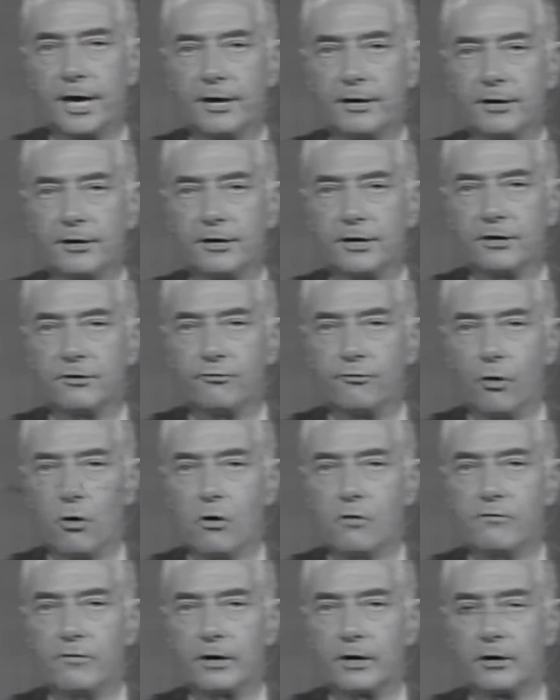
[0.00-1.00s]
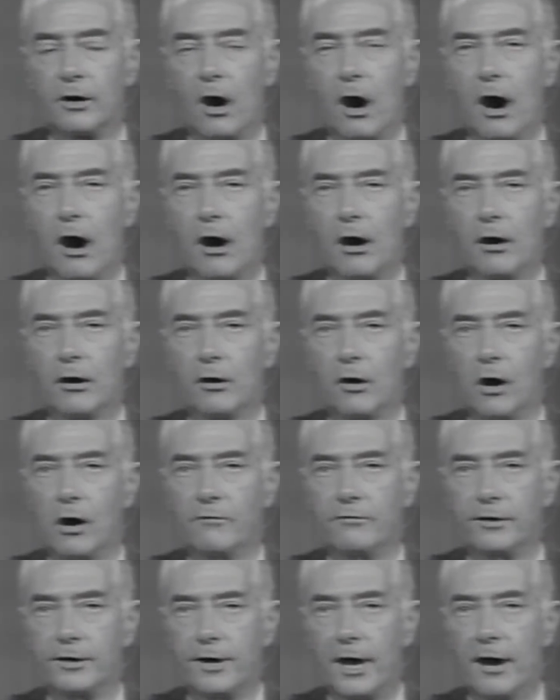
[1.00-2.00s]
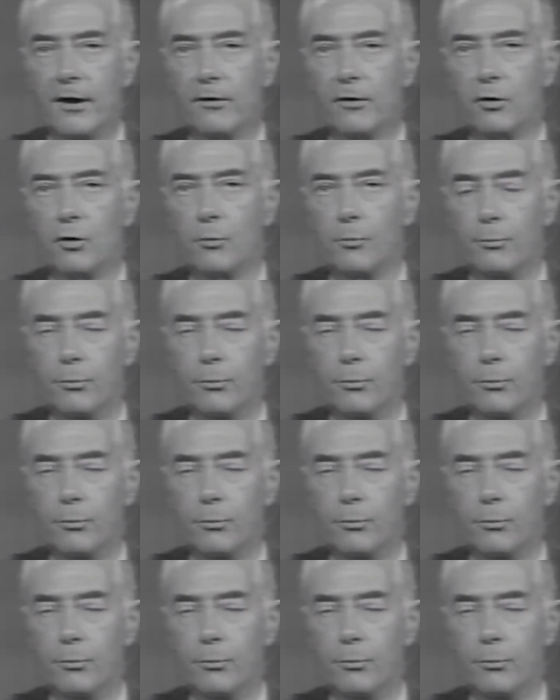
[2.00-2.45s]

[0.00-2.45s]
Kennedy drove a car off a narrow